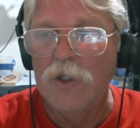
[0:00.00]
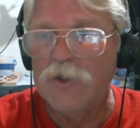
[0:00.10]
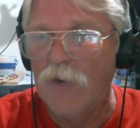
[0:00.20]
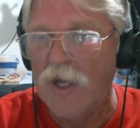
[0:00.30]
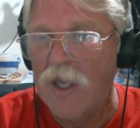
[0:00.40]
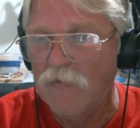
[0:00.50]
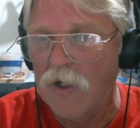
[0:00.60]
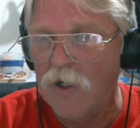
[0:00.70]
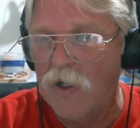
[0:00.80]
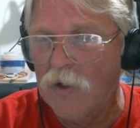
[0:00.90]
Do I have
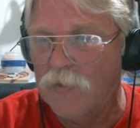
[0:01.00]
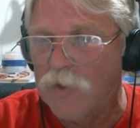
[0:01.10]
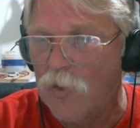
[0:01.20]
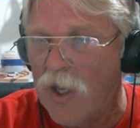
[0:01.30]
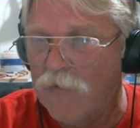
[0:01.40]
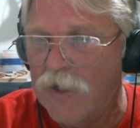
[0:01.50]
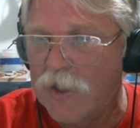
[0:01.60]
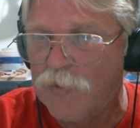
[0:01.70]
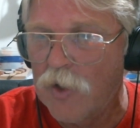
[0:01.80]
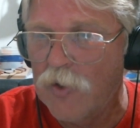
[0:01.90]
uh, do I have any
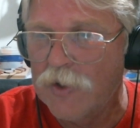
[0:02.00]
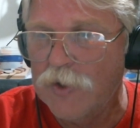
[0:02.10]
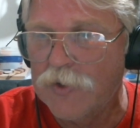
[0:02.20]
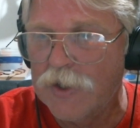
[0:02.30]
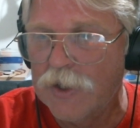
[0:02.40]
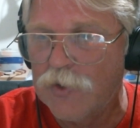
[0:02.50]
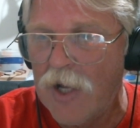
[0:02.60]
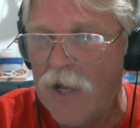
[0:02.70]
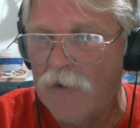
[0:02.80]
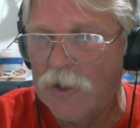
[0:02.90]
experience using a
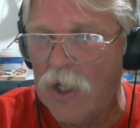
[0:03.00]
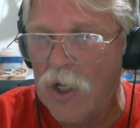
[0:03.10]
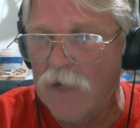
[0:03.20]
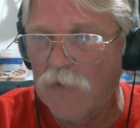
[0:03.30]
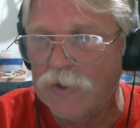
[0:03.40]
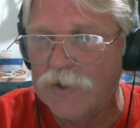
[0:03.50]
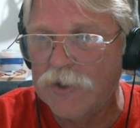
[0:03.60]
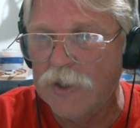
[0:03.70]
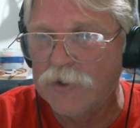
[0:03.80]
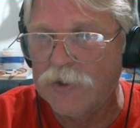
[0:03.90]
drag knife on
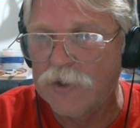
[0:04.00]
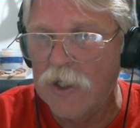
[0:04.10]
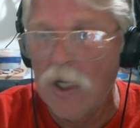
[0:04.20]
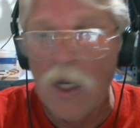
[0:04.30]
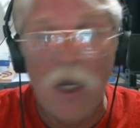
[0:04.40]
C N C?